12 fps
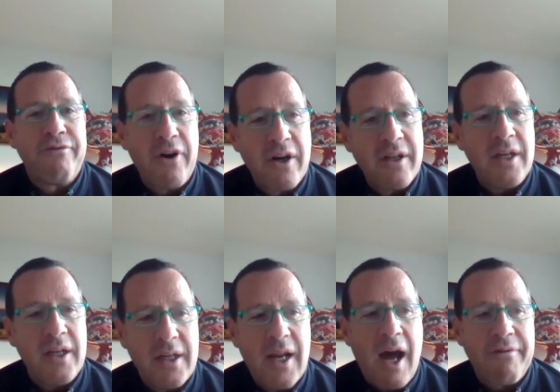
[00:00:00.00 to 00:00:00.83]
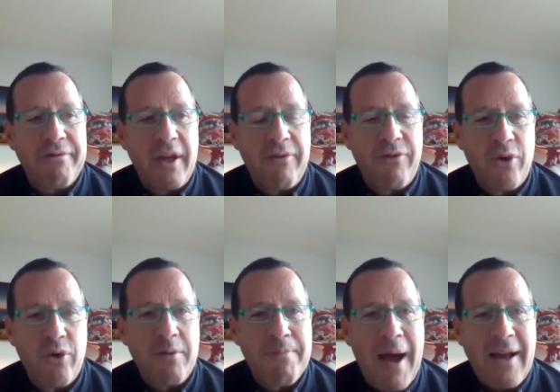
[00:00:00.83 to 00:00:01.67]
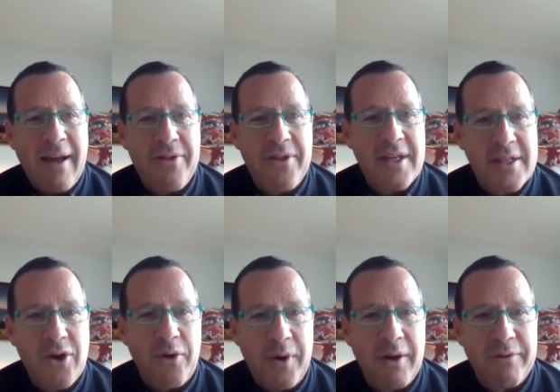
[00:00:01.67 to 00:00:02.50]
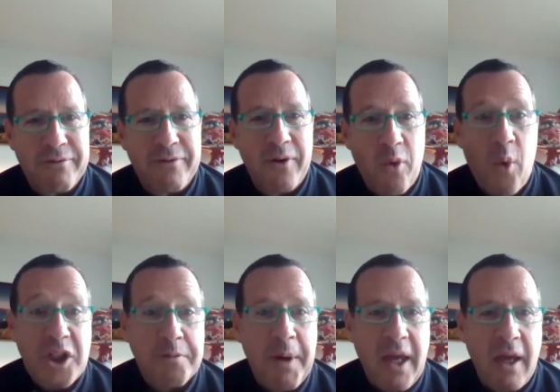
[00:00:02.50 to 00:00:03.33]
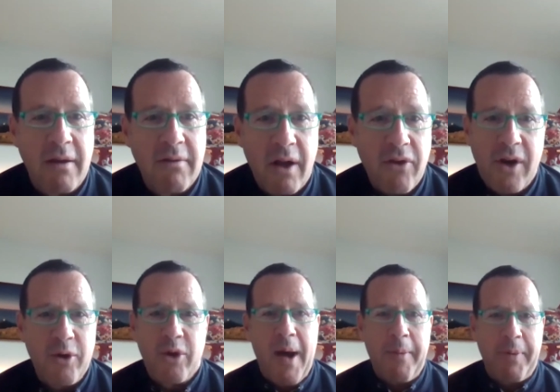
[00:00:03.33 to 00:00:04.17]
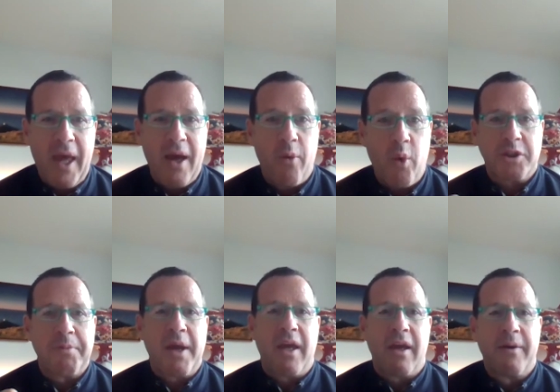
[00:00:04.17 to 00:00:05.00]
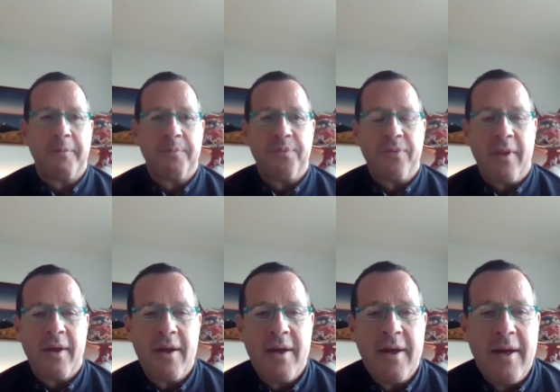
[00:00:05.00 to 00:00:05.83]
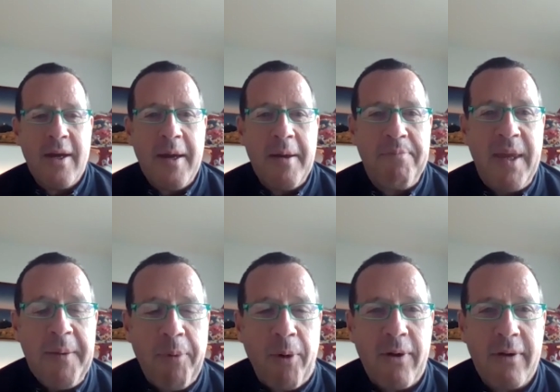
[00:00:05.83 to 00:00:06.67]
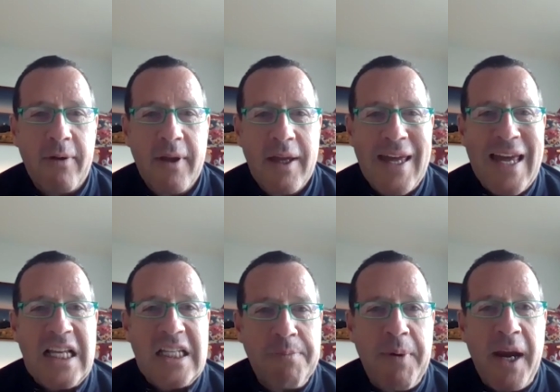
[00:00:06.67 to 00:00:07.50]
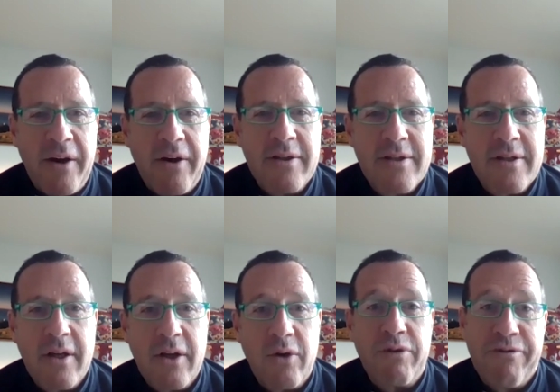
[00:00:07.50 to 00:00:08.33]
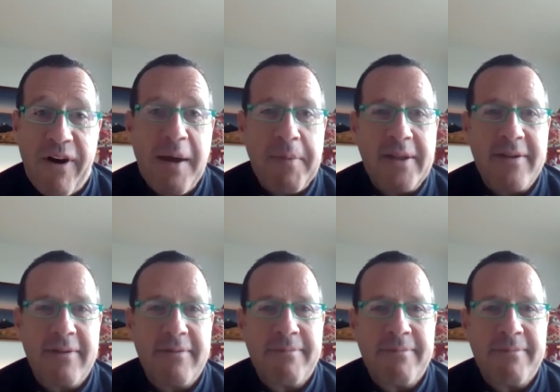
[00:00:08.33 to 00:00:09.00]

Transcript: Funny enough, if you look back at the history of watchmaking, not only onomatopoeia, watchmaking. People experience confinement.